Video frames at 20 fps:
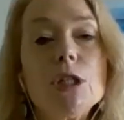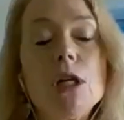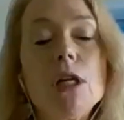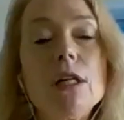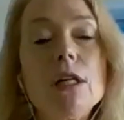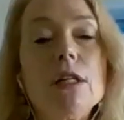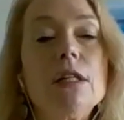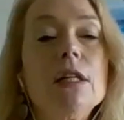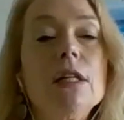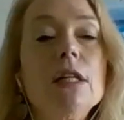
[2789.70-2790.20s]

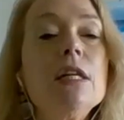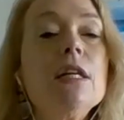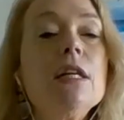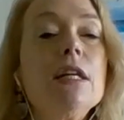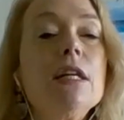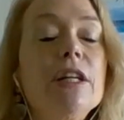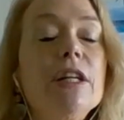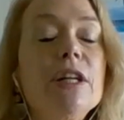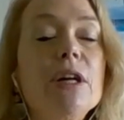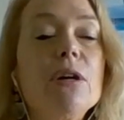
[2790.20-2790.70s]
on,
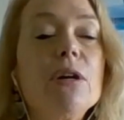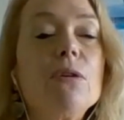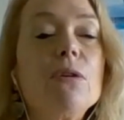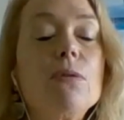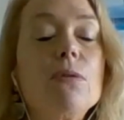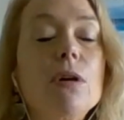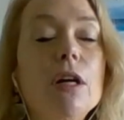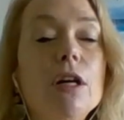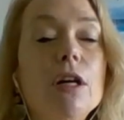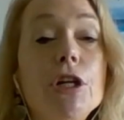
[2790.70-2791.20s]
you
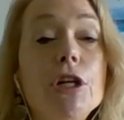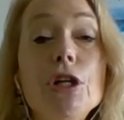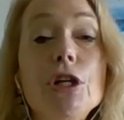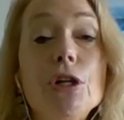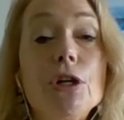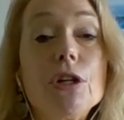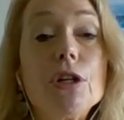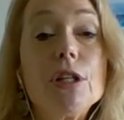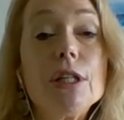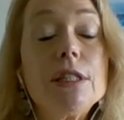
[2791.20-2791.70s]
know, a
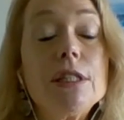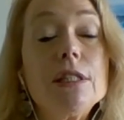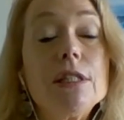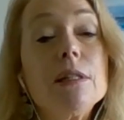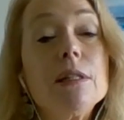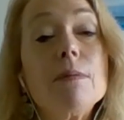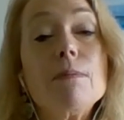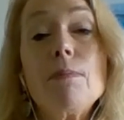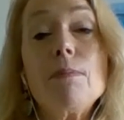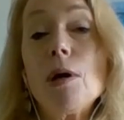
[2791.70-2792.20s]
cure. This is
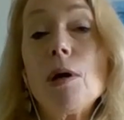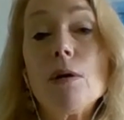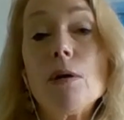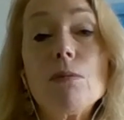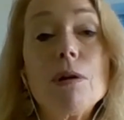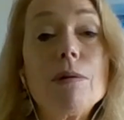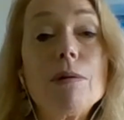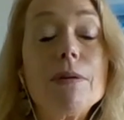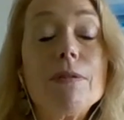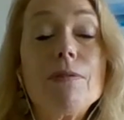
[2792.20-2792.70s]
a part
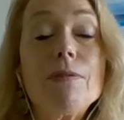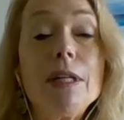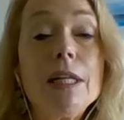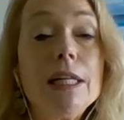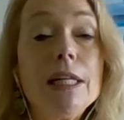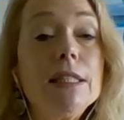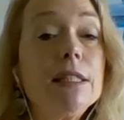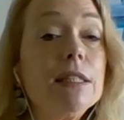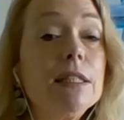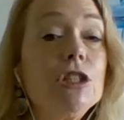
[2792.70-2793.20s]
where we
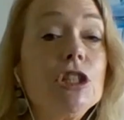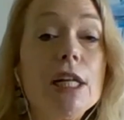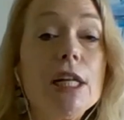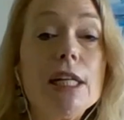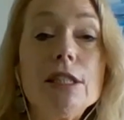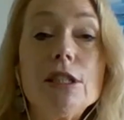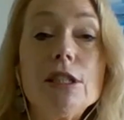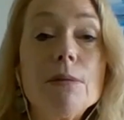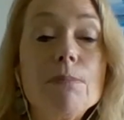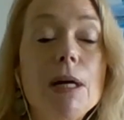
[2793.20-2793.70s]
need to
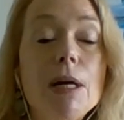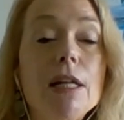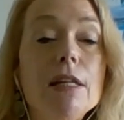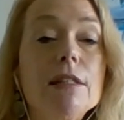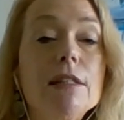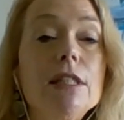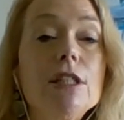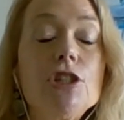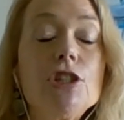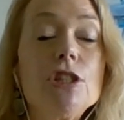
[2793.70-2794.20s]
change the
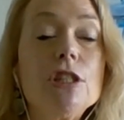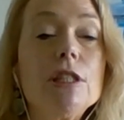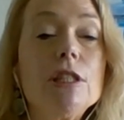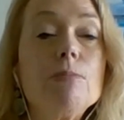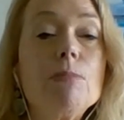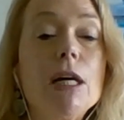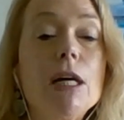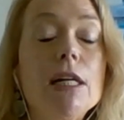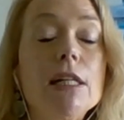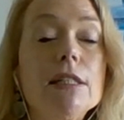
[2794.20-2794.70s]
politicians'
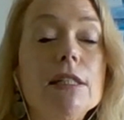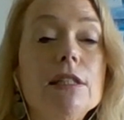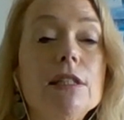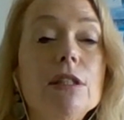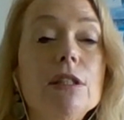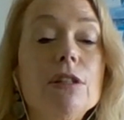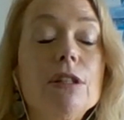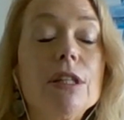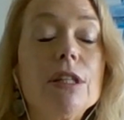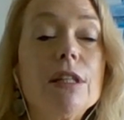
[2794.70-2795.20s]
minds
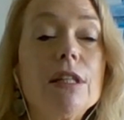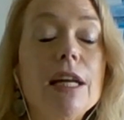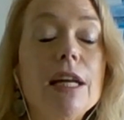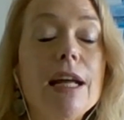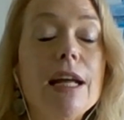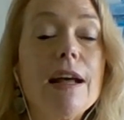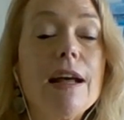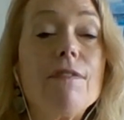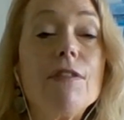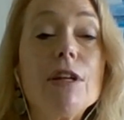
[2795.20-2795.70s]
so that they
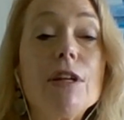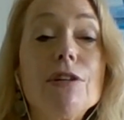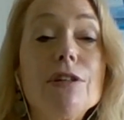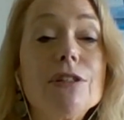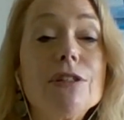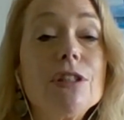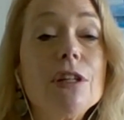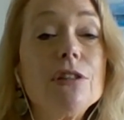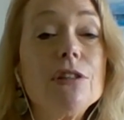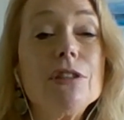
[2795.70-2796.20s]
have there.
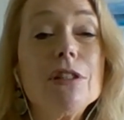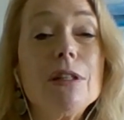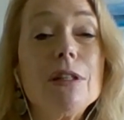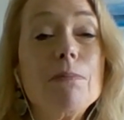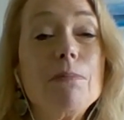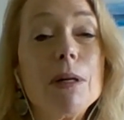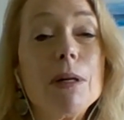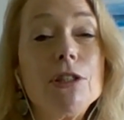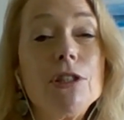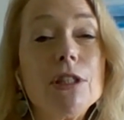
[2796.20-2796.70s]
There's also the
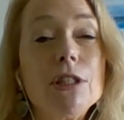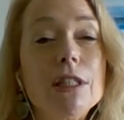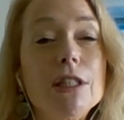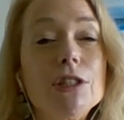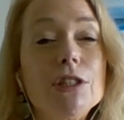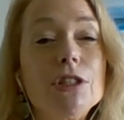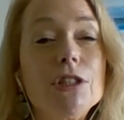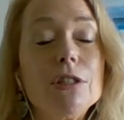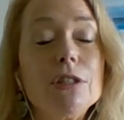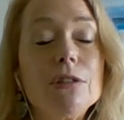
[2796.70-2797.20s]
budget
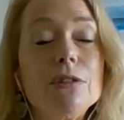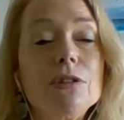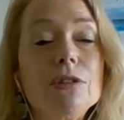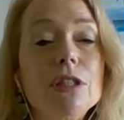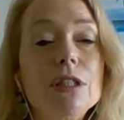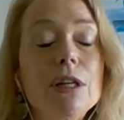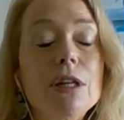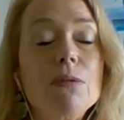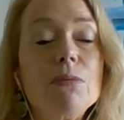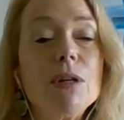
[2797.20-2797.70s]

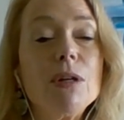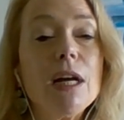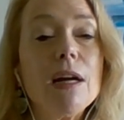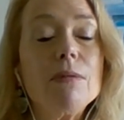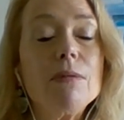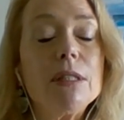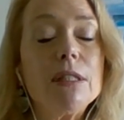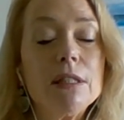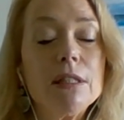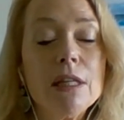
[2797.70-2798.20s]
issues. You know, when I
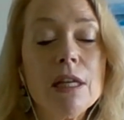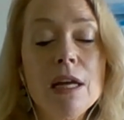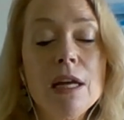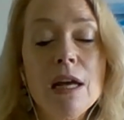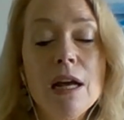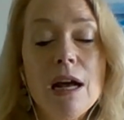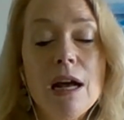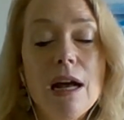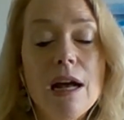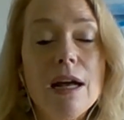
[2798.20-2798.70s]
was
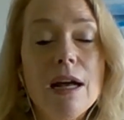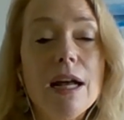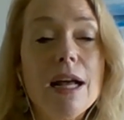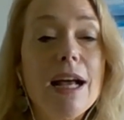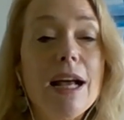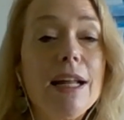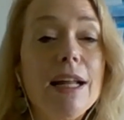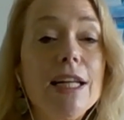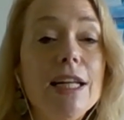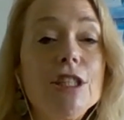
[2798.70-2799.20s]
uh,
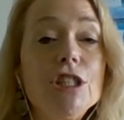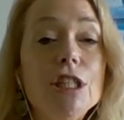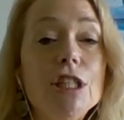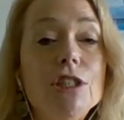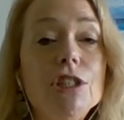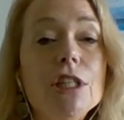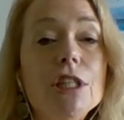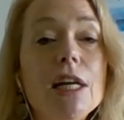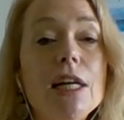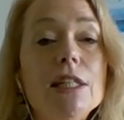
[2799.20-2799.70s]
at
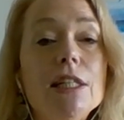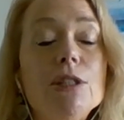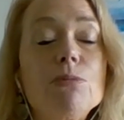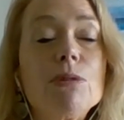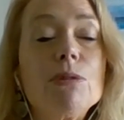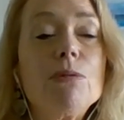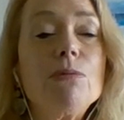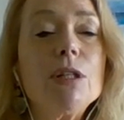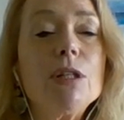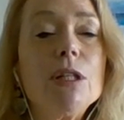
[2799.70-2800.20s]
HHS,
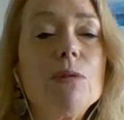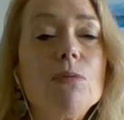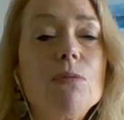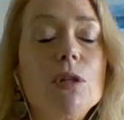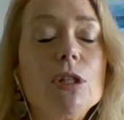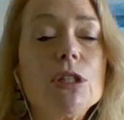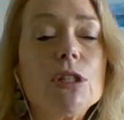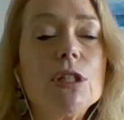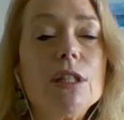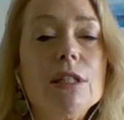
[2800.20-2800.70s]
we really
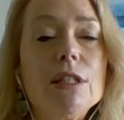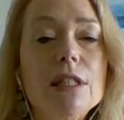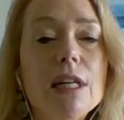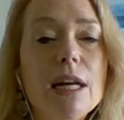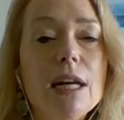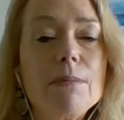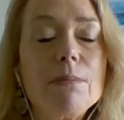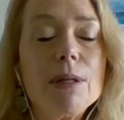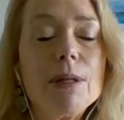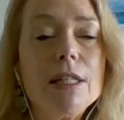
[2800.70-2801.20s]
worked on the
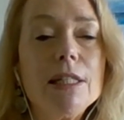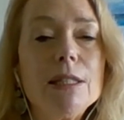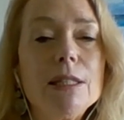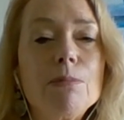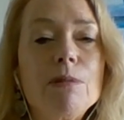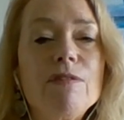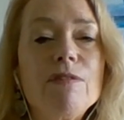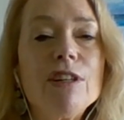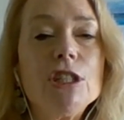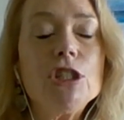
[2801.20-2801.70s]
diabetes
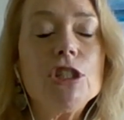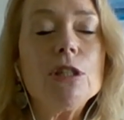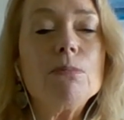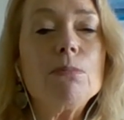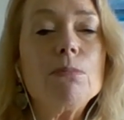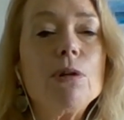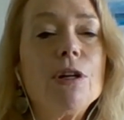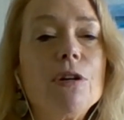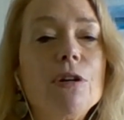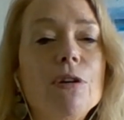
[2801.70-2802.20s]
prevention
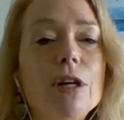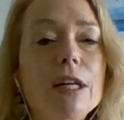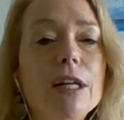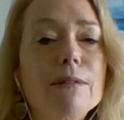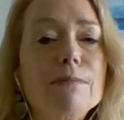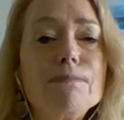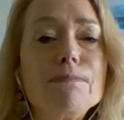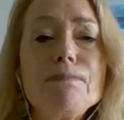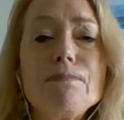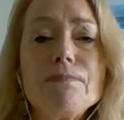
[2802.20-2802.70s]

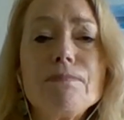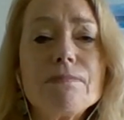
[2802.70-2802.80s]
program,